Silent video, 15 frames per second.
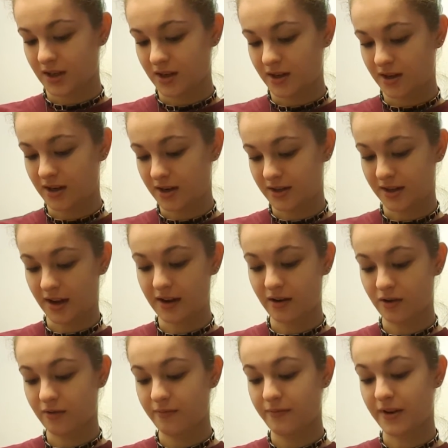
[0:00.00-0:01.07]
And he's at
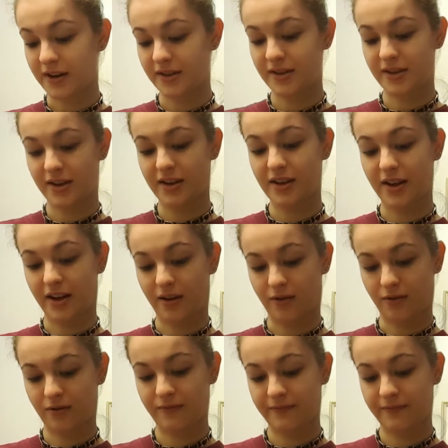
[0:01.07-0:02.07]
home resting now.